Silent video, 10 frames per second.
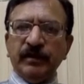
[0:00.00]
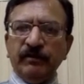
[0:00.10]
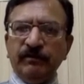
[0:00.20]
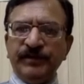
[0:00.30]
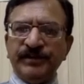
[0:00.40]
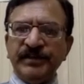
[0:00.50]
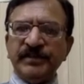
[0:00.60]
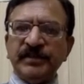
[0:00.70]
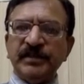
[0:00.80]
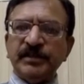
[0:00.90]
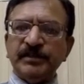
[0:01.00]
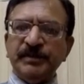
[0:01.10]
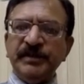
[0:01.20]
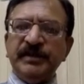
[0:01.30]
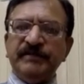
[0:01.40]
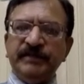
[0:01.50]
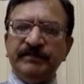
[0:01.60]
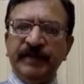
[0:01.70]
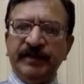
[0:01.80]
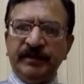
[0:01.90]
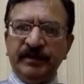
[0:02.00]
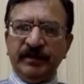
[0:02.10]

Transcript: versus speed of the vehicle.